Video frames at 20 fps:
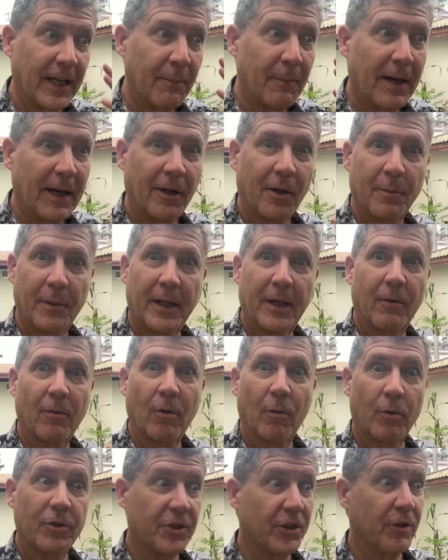a mile a minute,
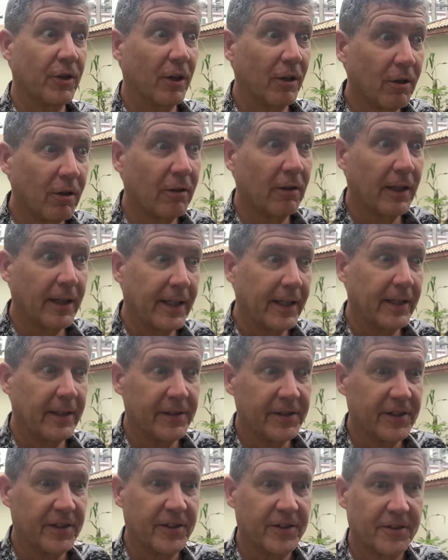well, what's it going to look like?
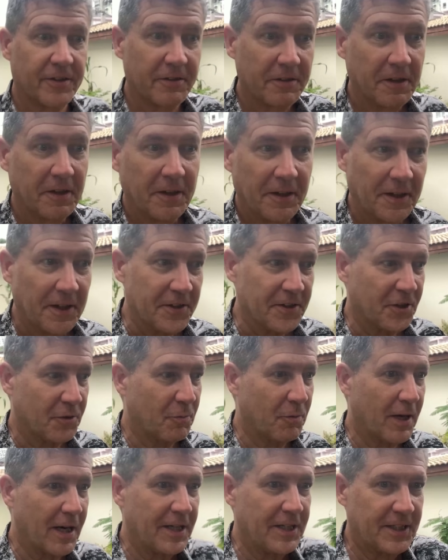Is this
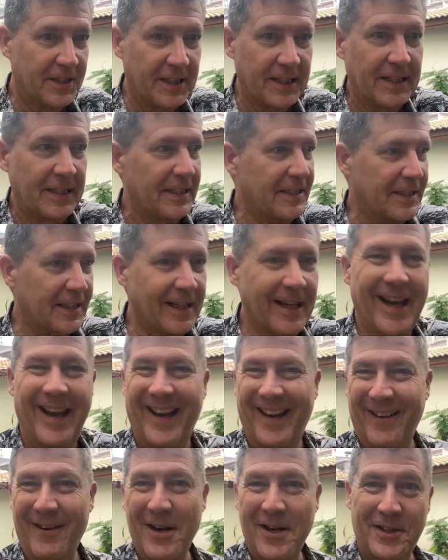where I sit? Is
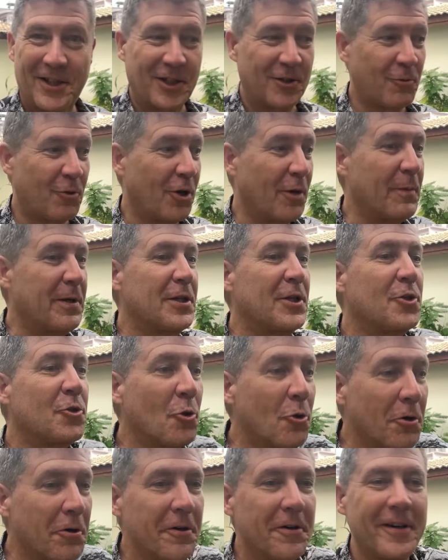this going to be the
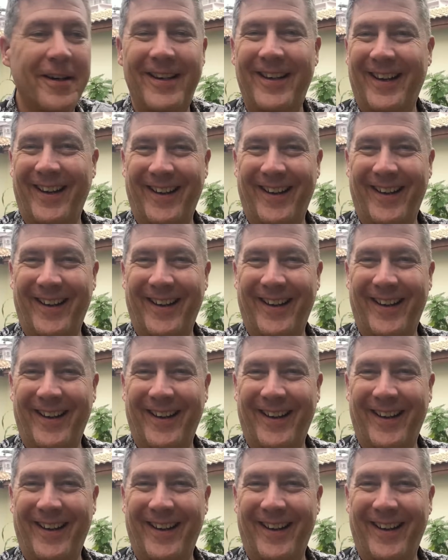door?